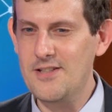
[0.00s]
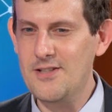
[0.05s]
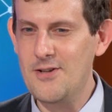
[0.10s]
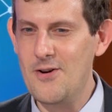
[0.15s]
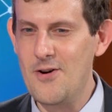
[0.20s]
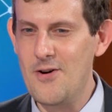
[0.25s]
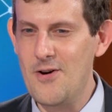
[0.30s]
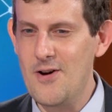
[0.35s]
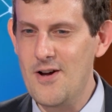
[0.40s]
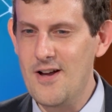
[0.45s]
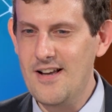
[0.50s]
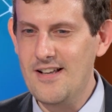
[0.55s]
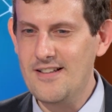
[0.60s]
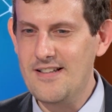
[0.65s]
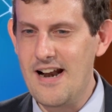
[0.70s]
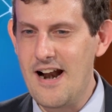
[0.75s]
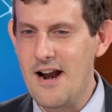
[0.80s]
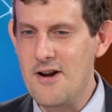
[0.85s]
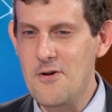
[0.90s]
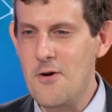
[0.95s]
So
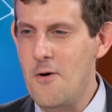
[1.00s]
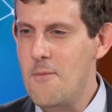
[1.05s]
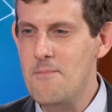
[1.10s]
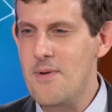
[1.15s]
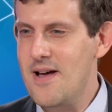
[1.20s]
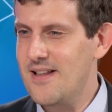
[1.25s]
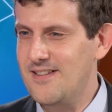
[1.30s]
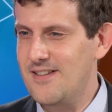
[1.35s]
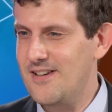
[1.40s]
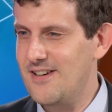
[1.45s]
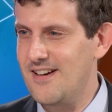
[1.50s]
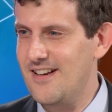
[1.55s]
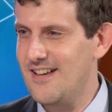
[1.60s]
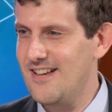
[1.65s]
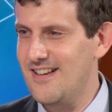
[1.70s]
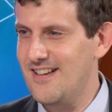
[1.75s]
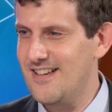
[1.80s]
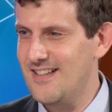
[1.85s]
there are no better